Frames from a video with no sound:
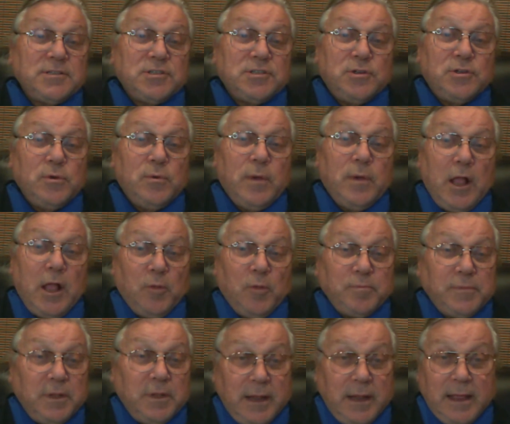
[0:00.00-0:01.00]
to
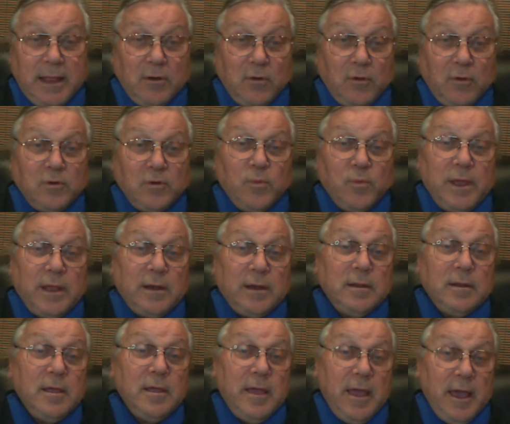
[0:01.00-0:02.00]
help the landlord
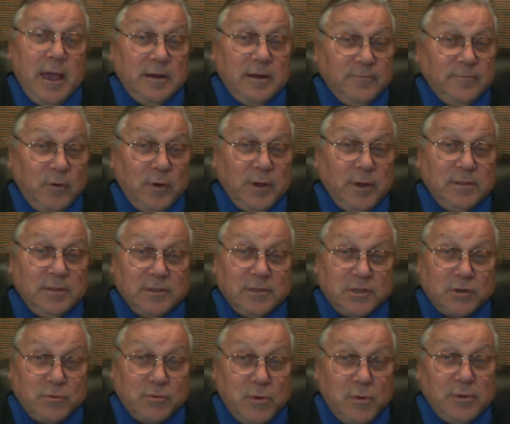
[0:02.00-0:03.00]
win and avoid the
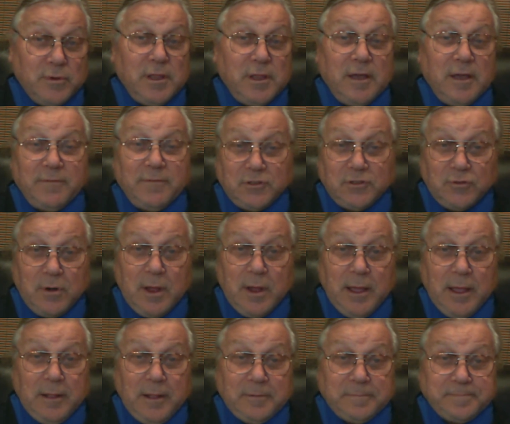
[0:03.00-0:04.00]
scrutiny of a
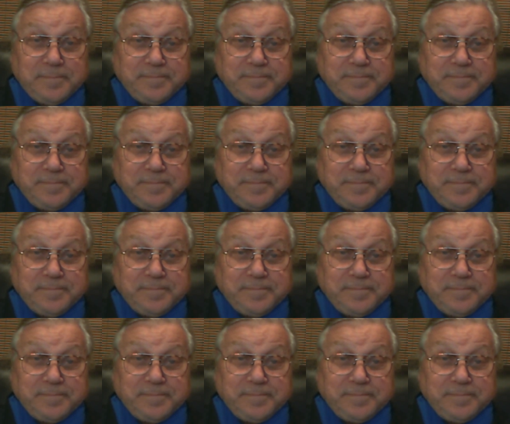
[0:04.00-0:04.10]
trial.